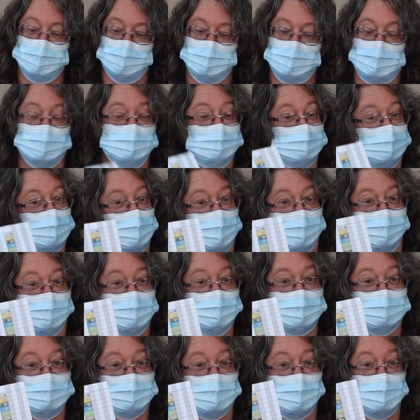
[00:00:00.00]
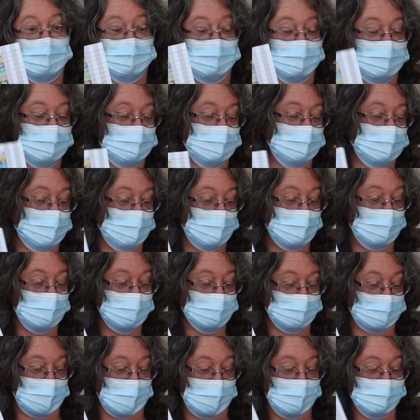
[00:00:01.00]
Doesn't have this either,
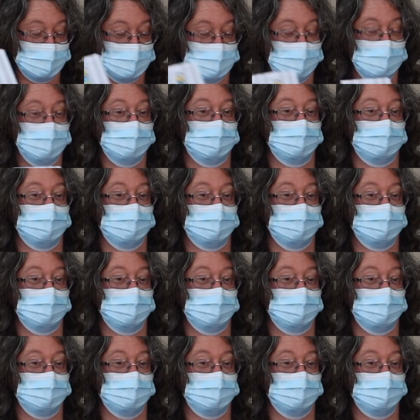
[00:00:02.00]
or that.